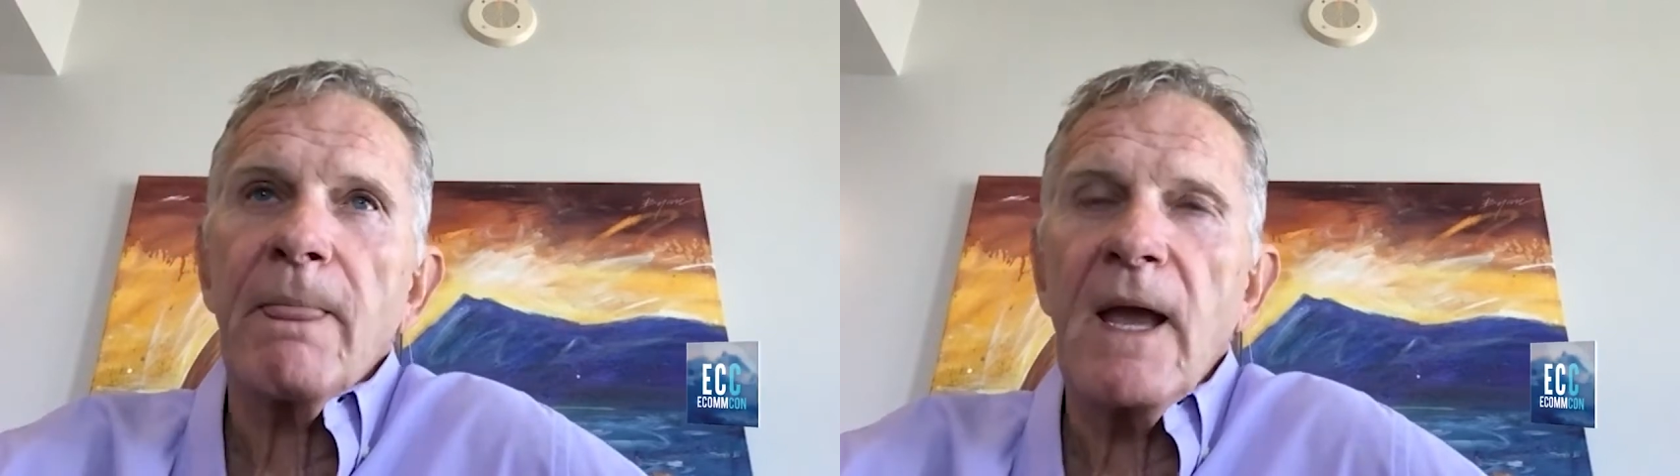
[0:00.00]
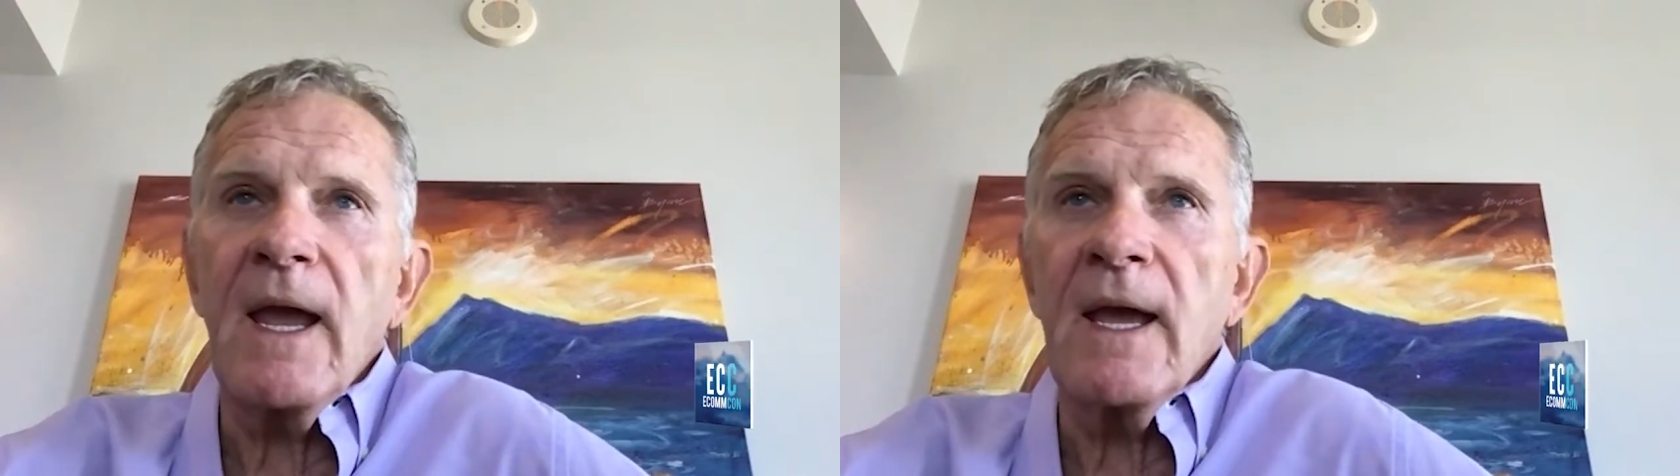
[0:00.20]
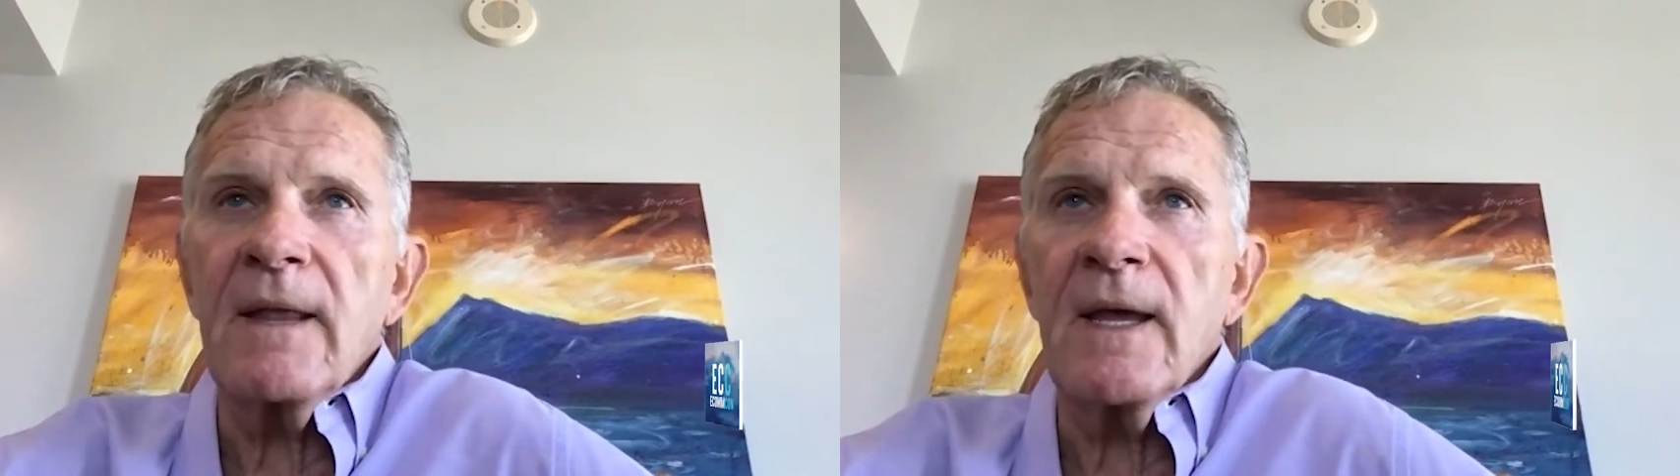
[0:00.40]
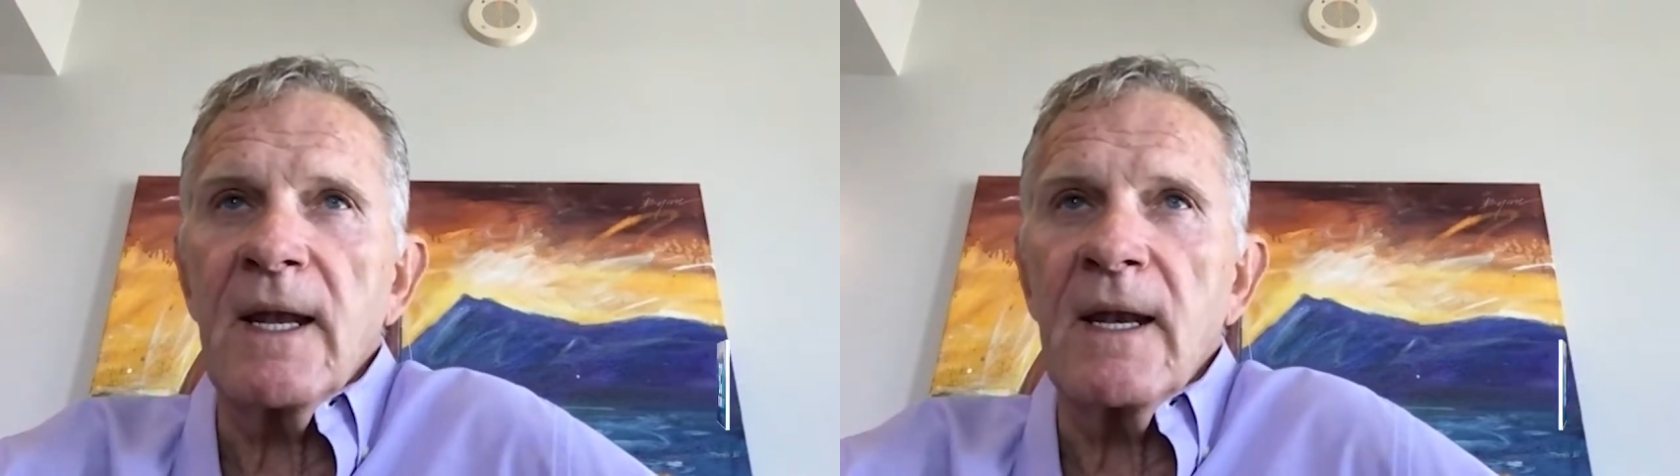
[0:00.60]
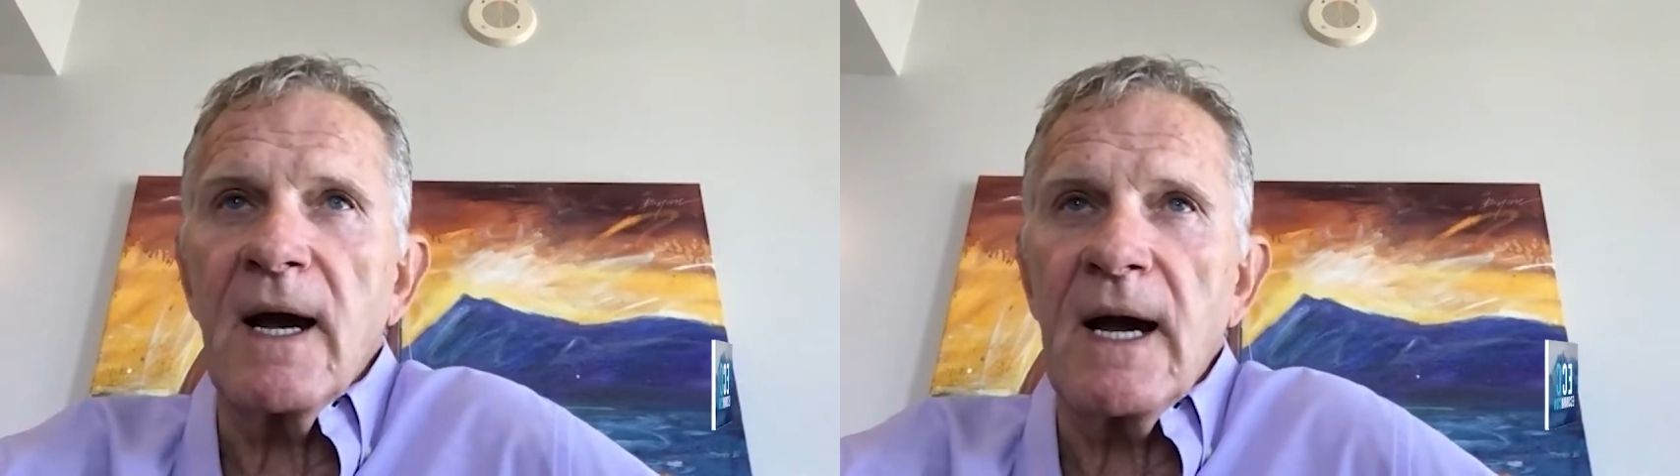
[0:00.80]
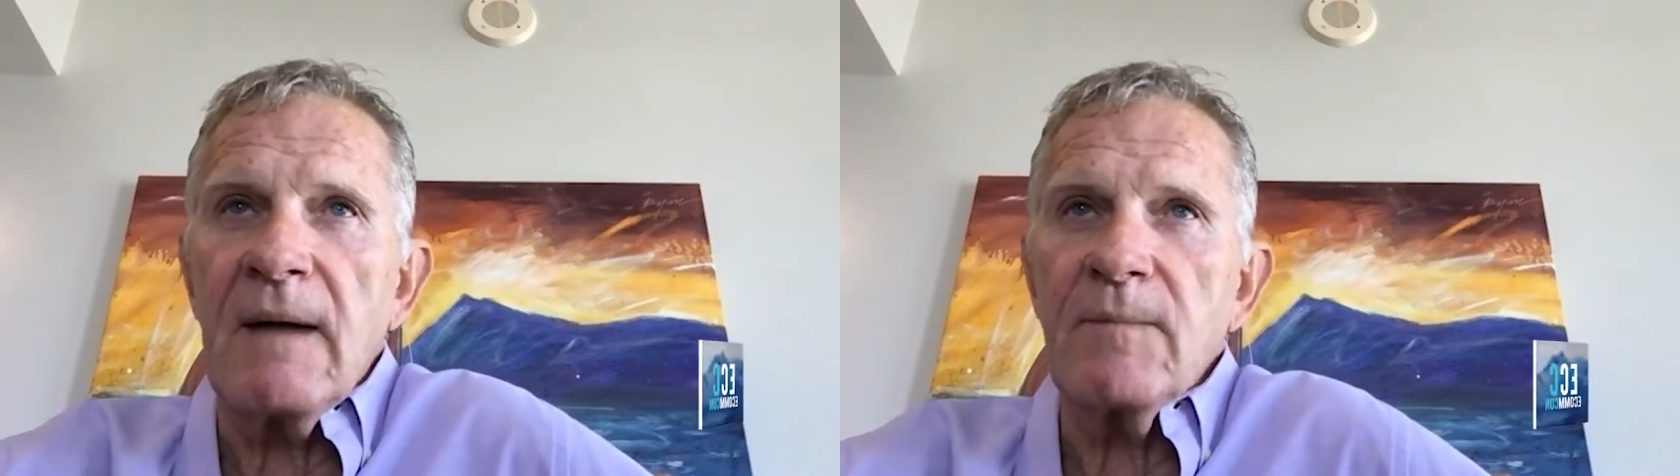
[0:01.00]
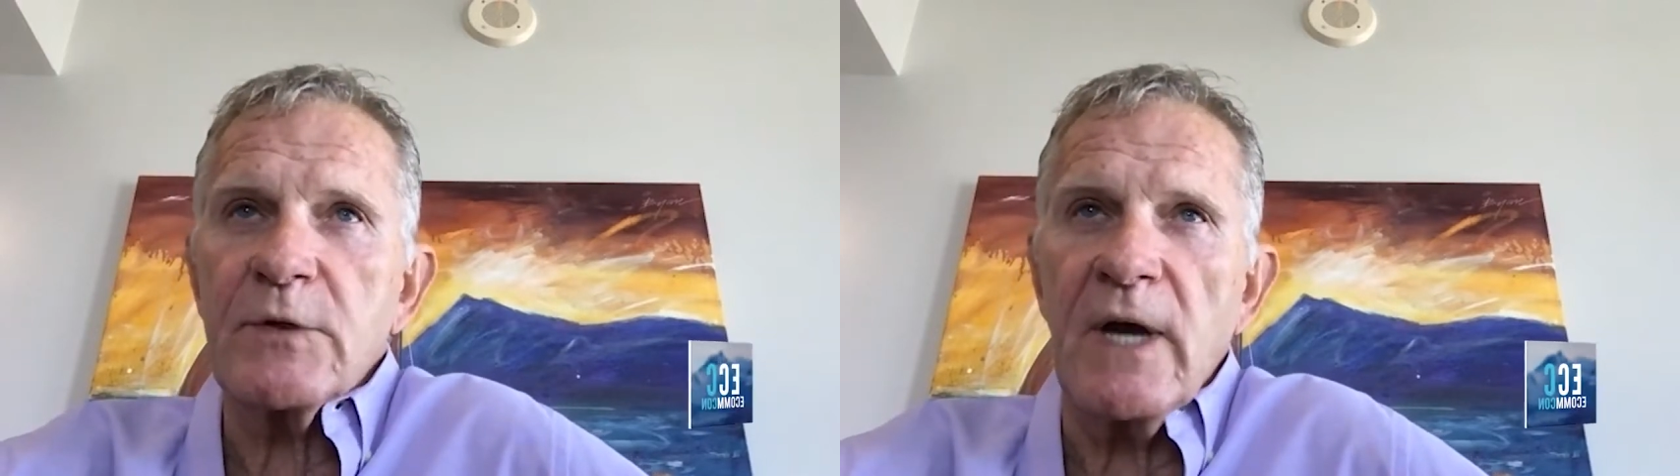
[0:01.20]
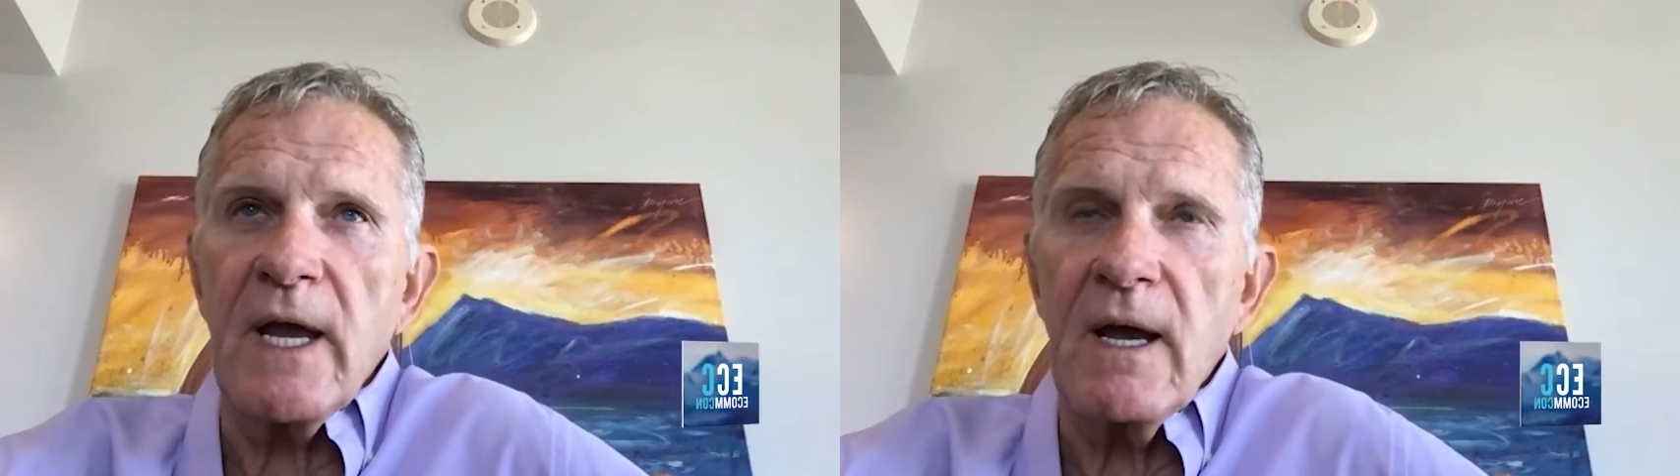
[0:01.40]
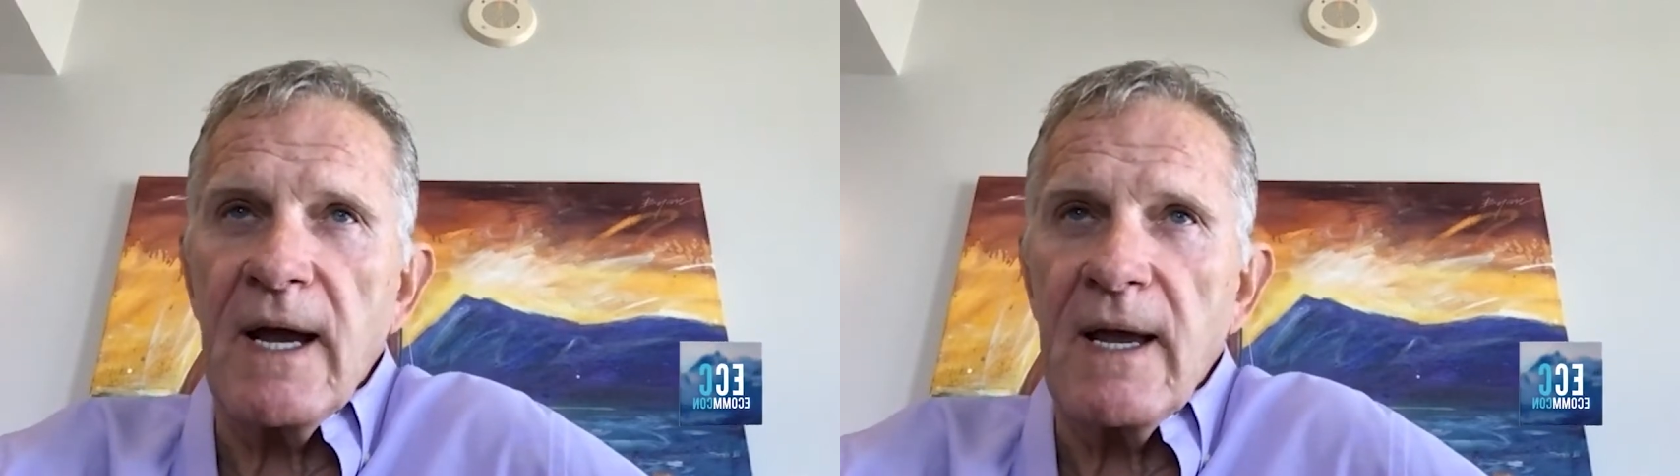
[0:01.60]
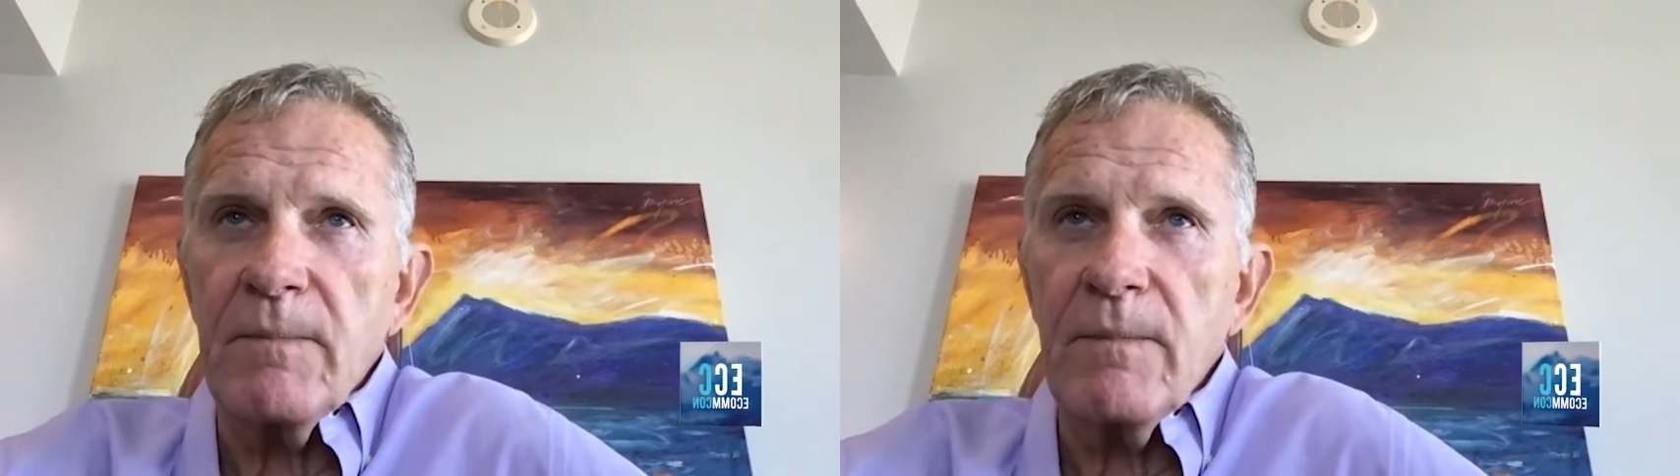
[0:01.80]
And then, so I